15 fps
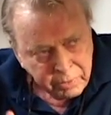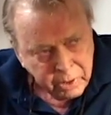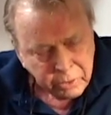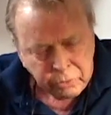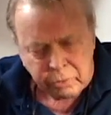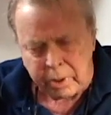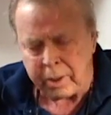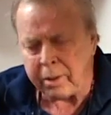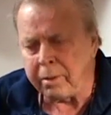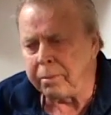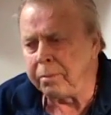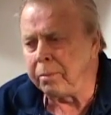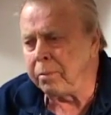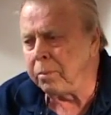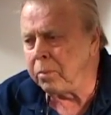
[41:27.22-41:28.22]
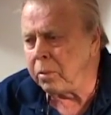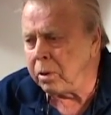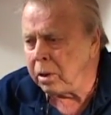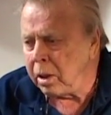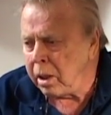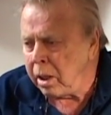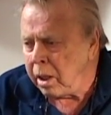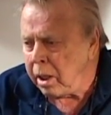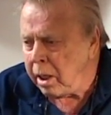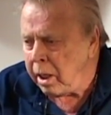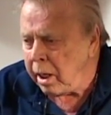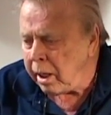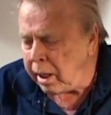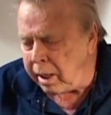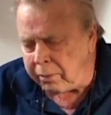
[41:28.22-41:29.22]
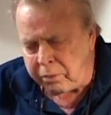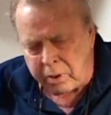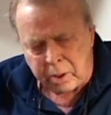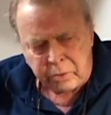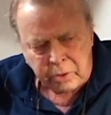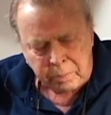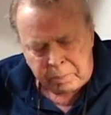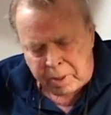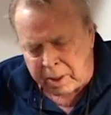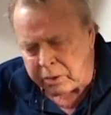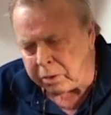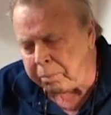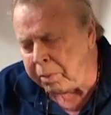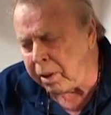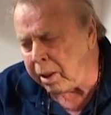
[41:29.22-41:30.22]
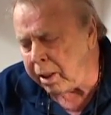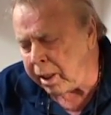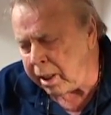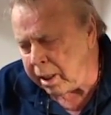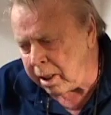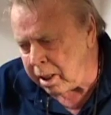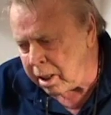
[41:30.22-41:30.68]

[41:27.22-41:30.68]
history gives us the possibility